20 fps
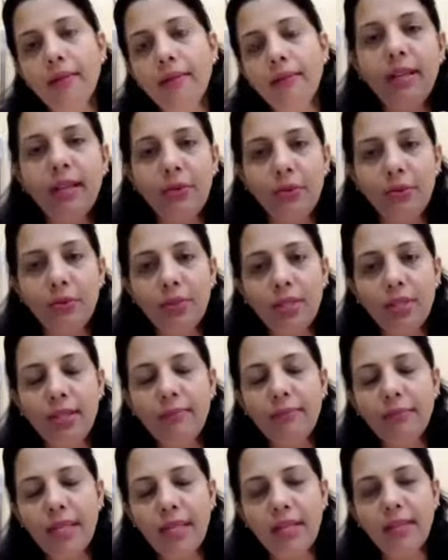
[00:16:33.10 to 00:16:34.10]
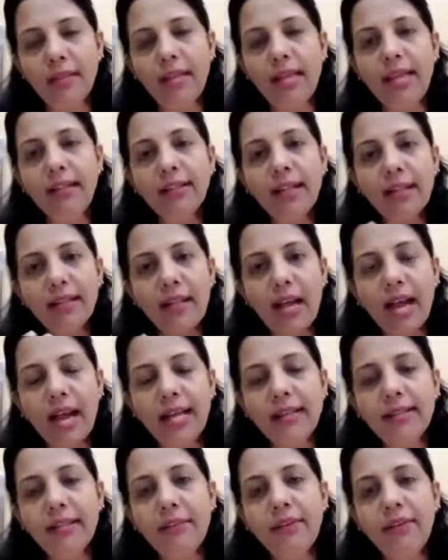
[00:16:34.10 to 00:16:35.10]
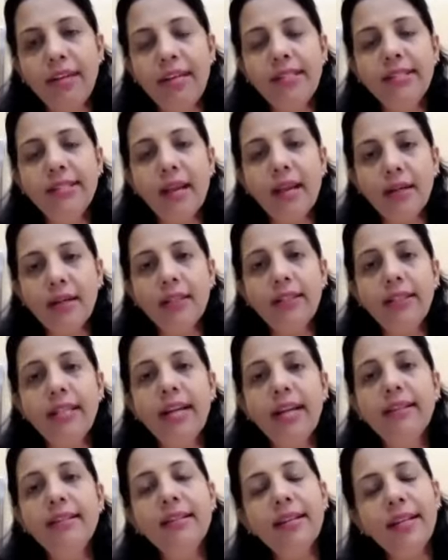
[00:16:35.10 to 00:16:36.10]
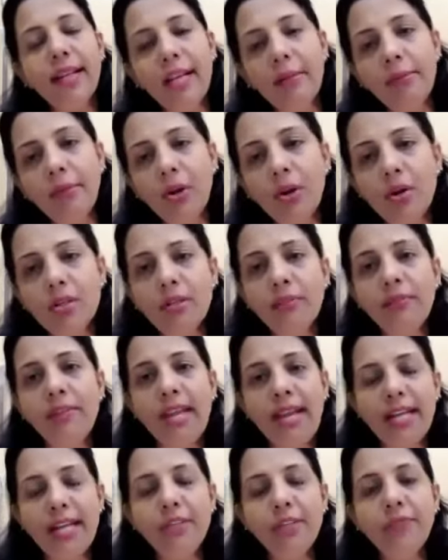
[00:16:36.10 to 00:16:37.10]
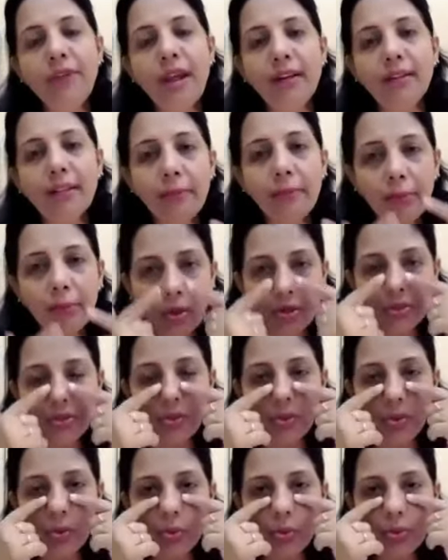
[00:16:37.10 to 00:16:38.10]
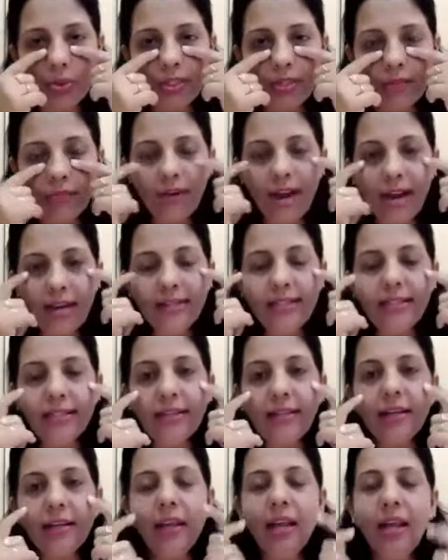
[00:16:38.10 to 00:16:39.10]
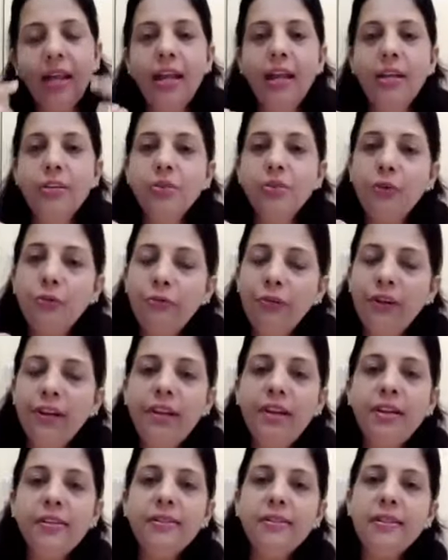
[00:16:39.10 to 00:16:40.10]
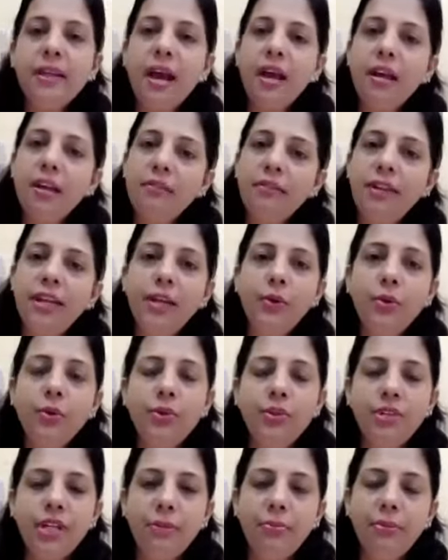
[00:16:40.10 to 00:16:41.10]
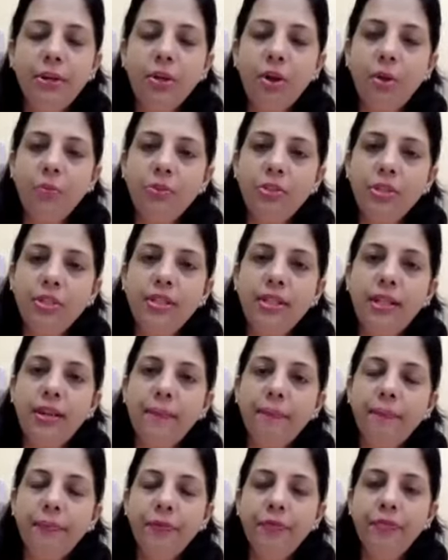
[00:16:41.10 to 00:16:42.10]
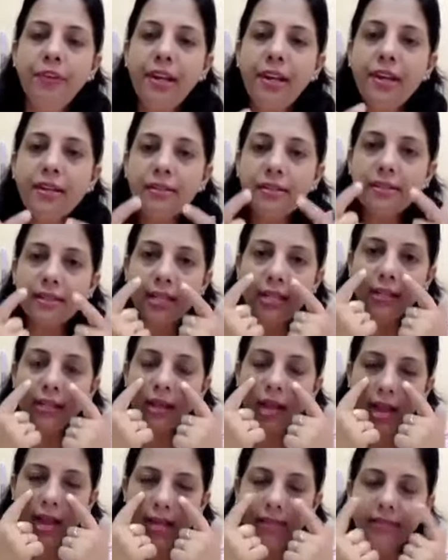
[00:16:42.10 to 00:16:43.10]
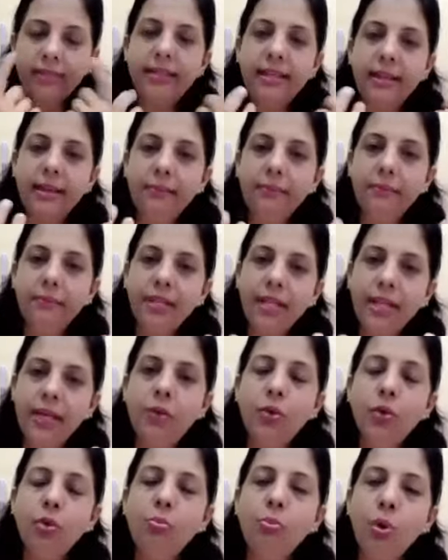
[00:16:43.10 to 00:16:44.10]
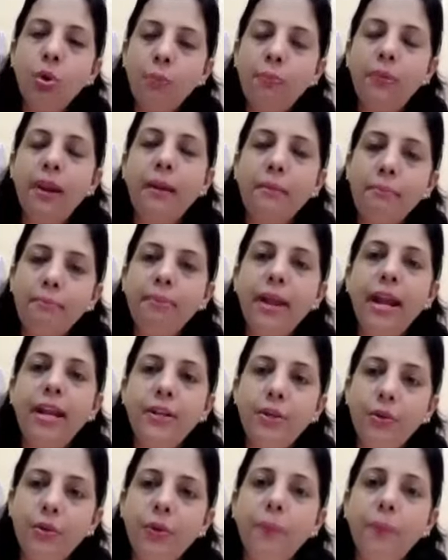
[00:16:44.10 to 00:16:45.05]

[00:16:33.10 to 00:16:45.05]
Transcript: That they think that the eyes are very sunken. That is again because of the age factor, because you lose the fat here. So fillers are a very good treatment option. Then fillers say the eyes, they look more plump, and